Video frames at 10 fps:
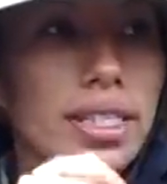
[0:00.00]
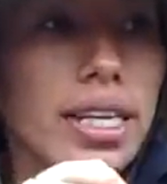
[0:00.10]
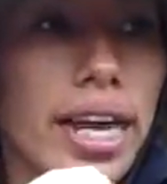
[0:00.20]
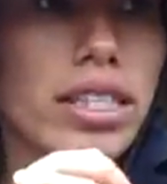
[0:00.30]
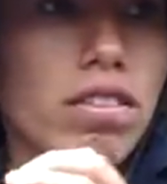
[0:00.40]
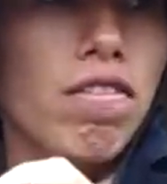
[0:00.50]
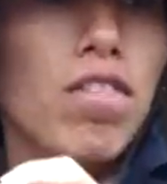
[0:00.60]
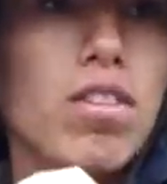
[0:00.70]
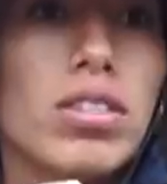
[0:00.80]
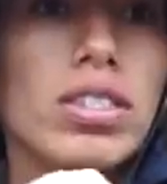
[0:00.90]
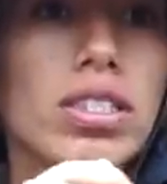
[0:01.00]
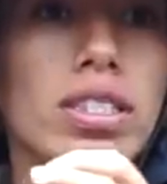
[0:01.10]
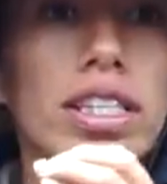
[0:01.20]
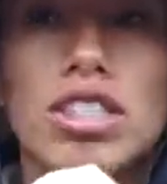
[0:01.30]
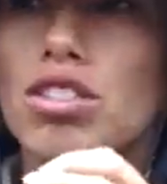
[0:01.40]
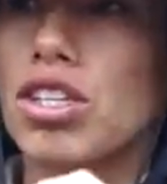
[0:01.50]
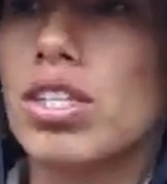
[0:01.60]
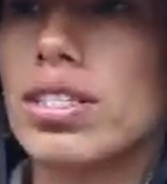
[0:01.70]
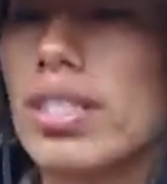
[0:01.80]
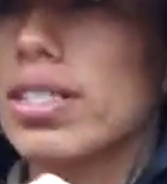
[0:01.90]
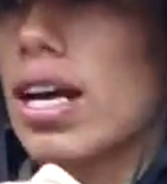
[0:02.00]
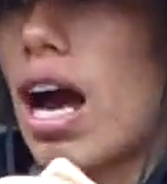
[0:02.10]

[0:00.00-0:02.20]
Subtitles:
the age of 4, these tortoises